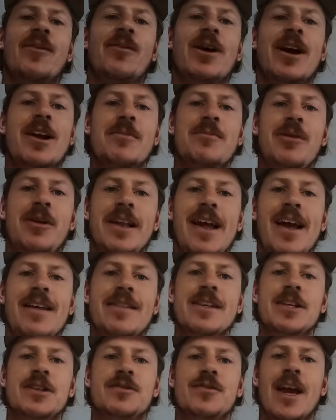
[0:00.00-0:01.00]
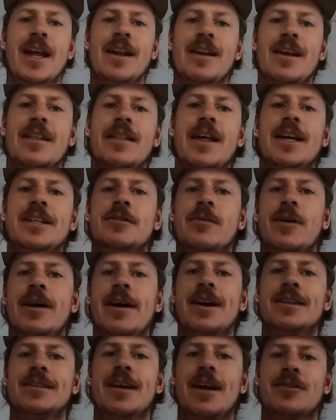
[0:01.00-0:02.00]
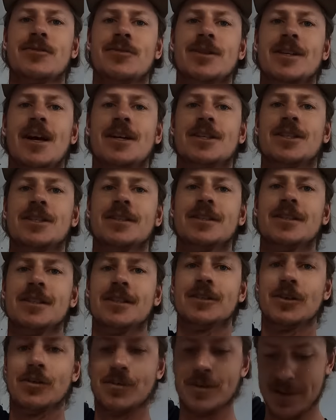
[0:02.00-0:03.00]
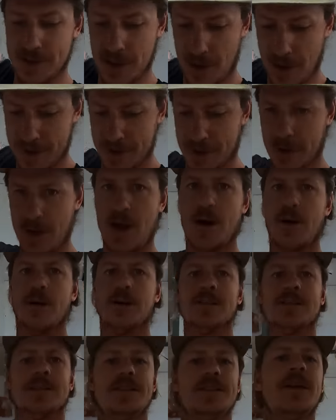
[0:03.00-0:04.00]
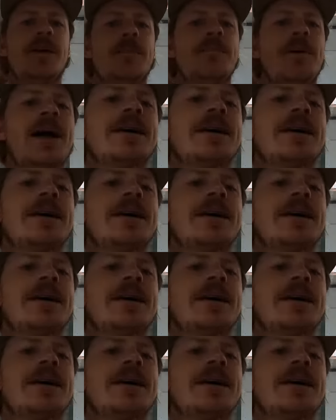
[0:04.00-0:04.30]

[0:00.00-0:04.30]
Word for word: we're going to pull out this vent, and that's where our dust reduction system is going to go. I'll just step